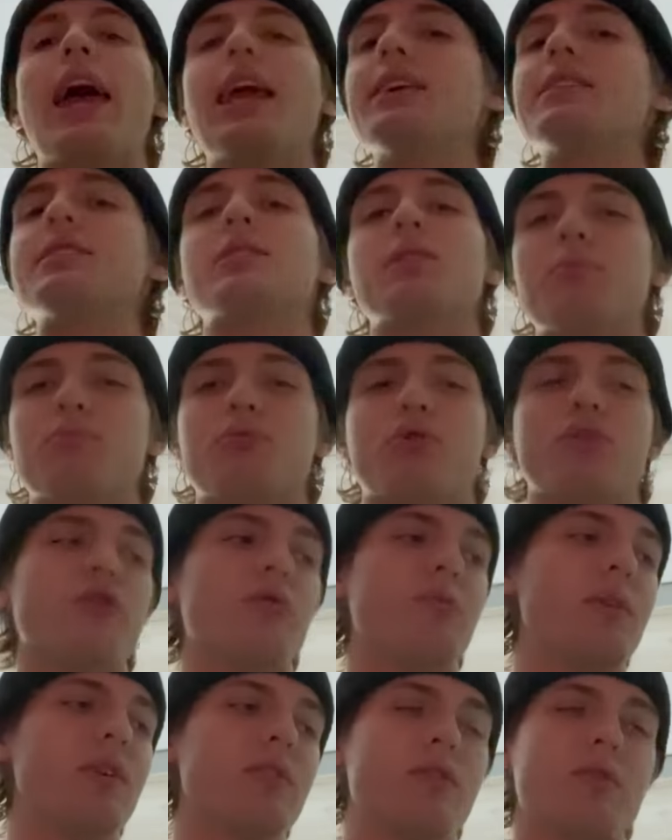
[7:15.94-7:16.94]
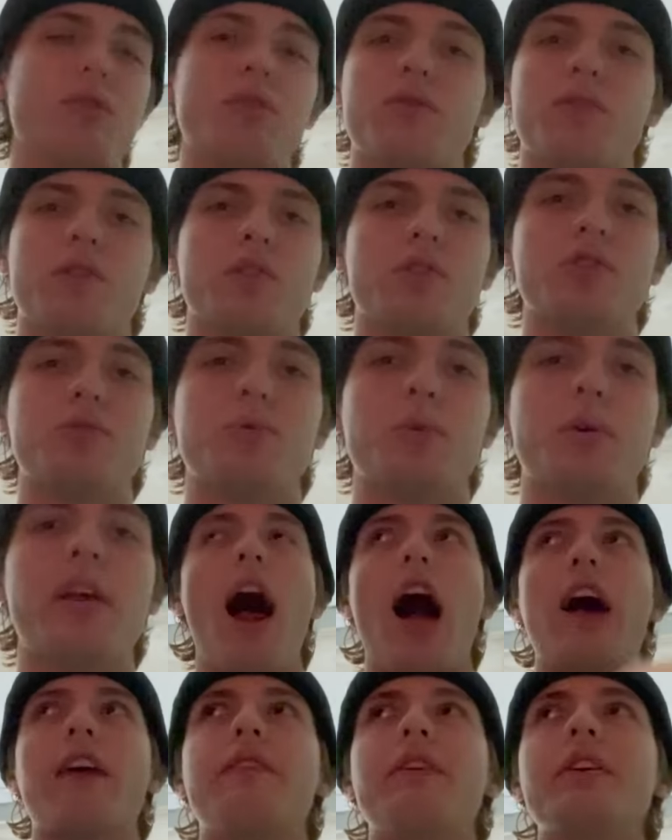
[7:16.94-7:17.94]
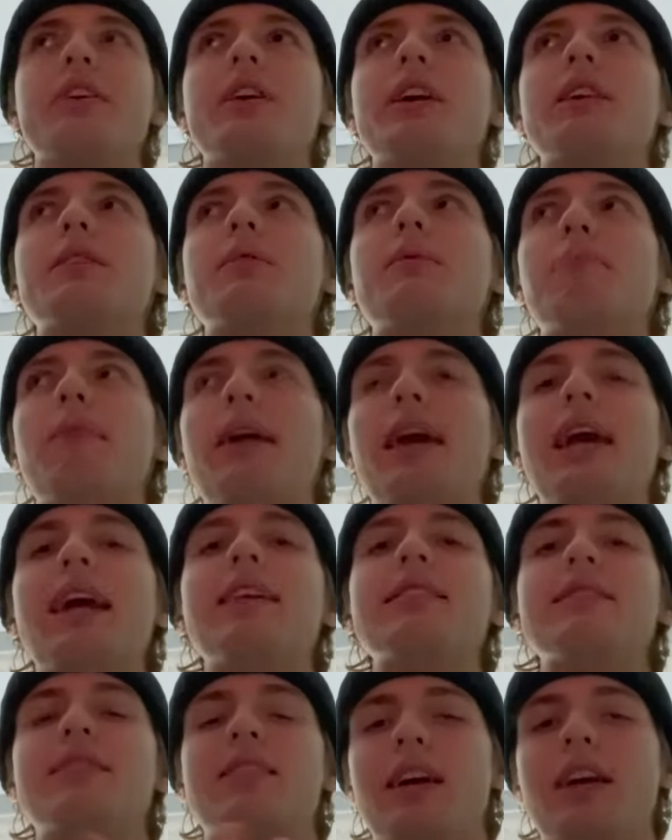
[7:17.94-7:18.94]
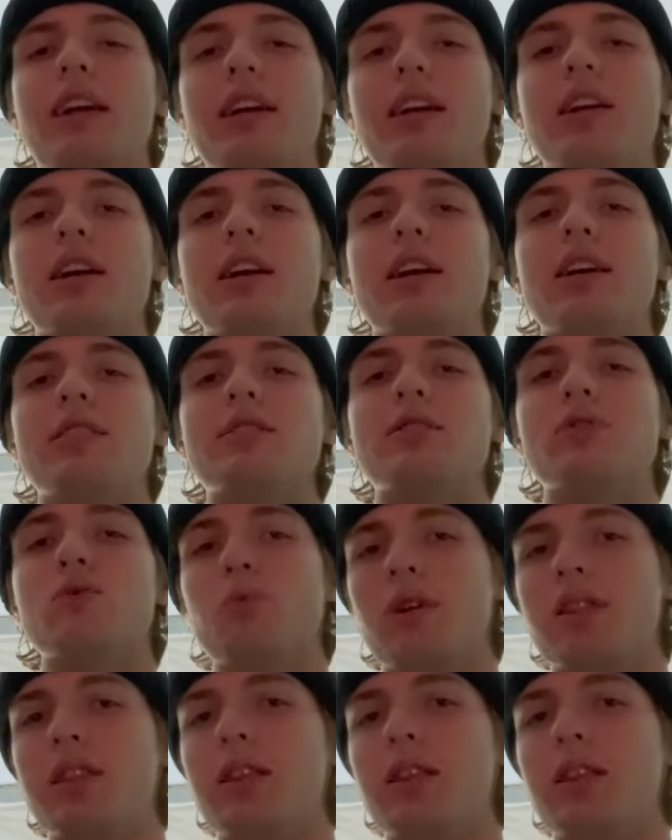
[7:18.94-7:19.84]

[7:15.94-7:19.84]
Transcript: is an improvement to the first one. I feel like the main thing is with